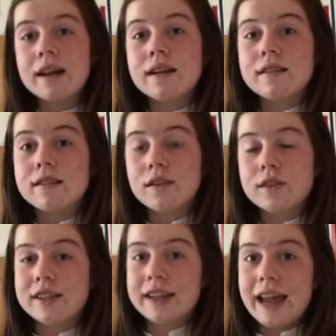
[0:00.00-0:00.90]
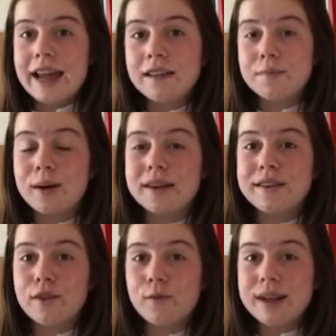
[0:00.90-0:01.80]
So today, as part of
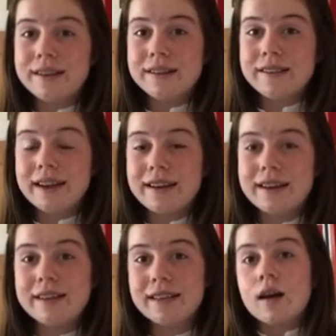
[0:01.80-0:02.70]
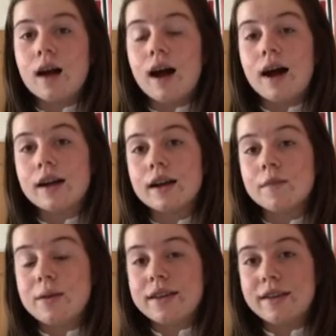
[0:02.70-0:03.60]
the winter series, I'm going to
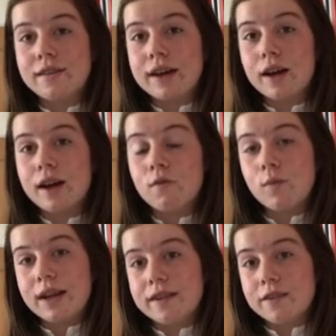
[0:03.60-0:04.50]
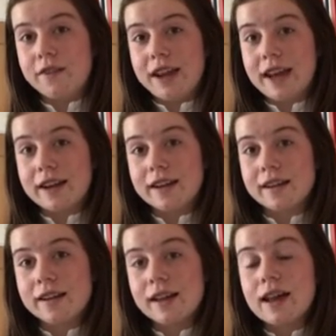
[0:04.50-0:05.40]
be doing winter feeding.
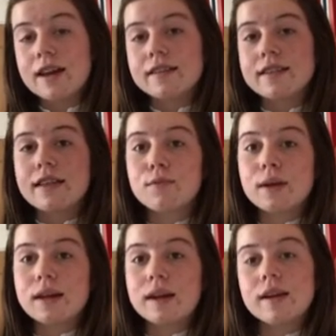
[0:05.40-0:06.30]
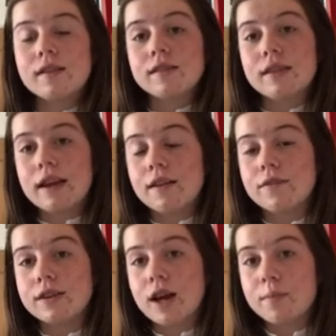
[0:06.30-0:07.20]
So this will include the
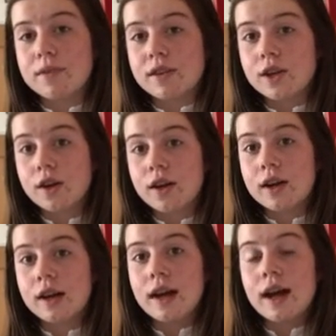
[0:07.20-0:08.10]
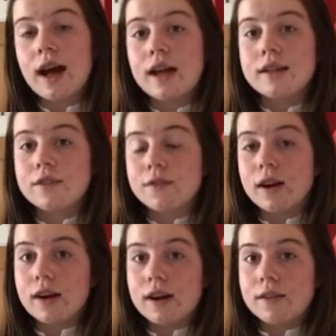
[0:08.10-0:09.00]
different types of sugar, different
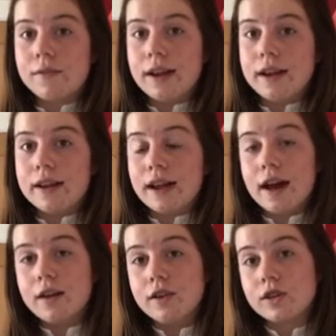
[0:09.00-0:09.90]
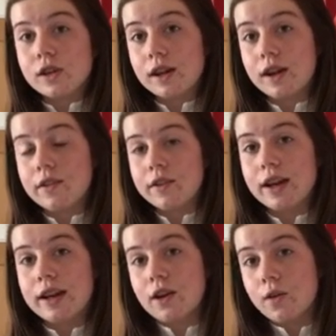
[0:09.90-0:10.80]
hard feed, and how you should include it
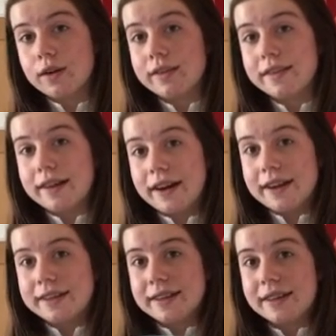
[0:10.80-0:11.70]
in your horse's diet.